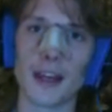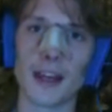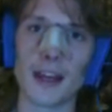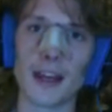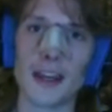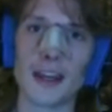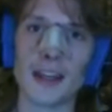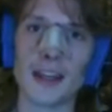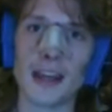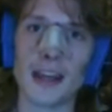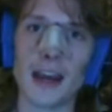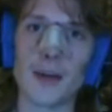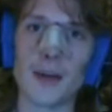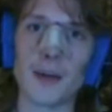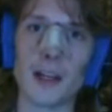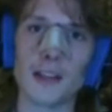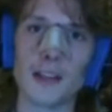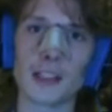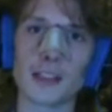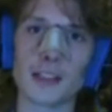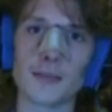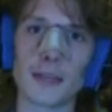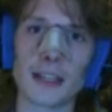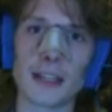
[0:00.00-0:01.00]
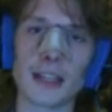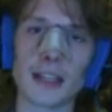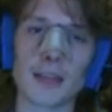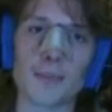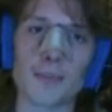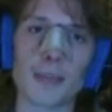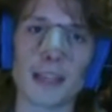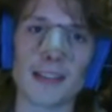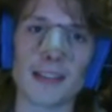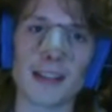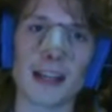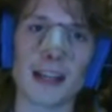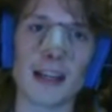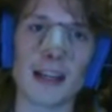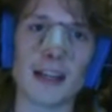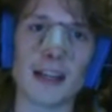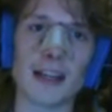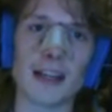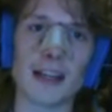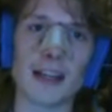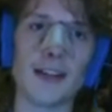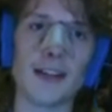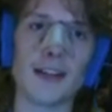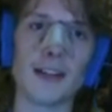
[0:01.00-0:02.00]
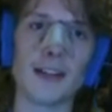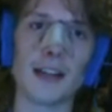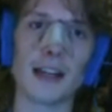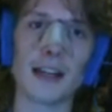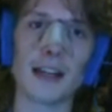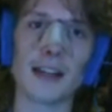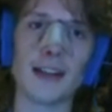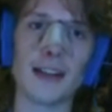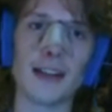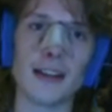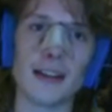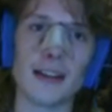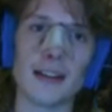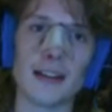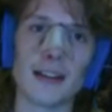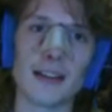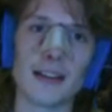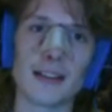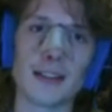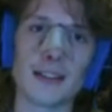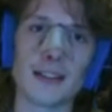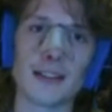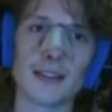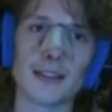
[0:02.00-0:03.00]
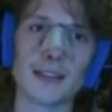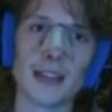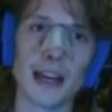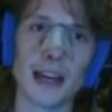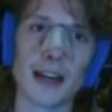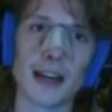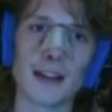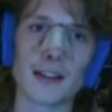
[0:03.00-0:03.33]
yeah, we'll just make that baseline. And yeah.